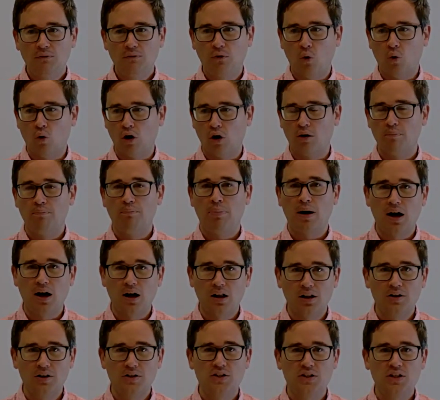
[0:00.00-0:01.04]
for
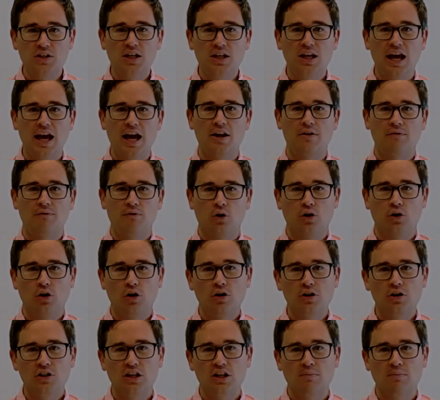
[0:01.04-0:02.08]
policy and for
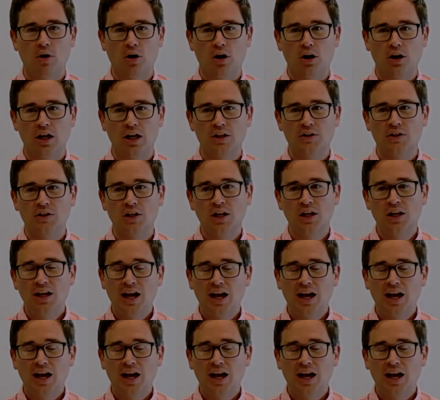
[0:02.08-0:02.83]
currency markets.